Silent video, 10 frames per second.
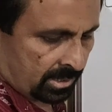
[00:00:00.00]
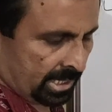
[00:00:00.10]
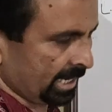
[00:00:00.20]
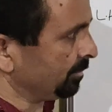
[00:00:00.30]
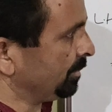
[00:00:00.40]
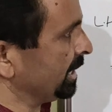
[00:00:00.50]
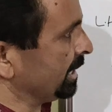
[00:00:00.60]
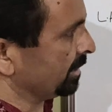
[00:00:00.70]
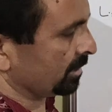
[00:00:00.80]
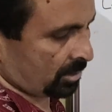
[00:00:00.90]
tan
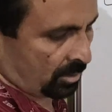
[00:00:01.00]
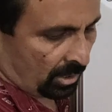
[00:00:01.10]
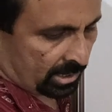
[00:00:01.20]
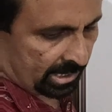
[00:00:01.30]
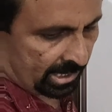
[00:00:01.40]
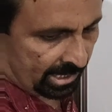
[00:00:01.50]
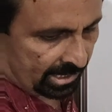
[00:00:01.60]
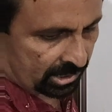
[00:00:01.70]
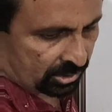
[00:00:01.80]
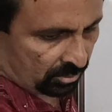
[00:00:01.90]
B. Cot
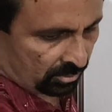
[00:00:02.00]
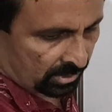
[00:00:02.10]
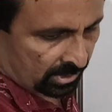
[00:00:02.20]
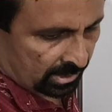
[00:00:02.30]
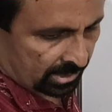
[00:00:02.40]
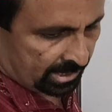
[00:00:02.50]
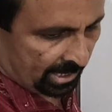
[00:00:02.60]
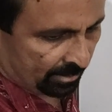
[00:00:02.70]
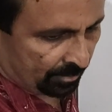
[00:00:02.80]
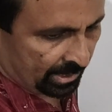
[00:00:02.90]
A into
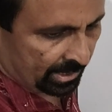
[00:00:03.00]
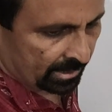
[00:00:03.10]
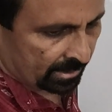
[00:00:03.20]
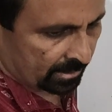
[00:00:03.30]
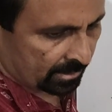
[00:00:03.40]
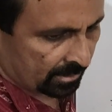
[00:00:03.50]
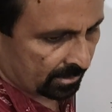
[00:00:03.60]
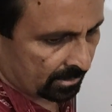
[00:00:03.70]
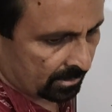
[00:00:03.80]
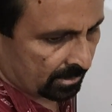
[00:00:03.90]
tan B.
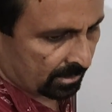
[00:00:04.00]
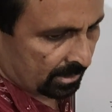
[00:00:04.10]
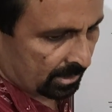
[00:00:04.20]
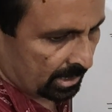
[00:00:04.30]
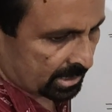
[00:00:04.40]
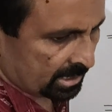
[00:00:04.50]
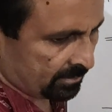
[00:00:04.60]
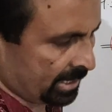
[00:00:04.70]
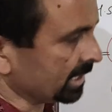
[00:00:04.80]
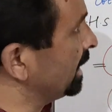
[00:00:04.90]
Is this
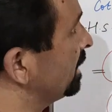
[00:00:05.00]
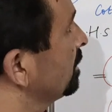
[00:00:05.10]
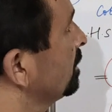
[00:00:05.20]
very clear?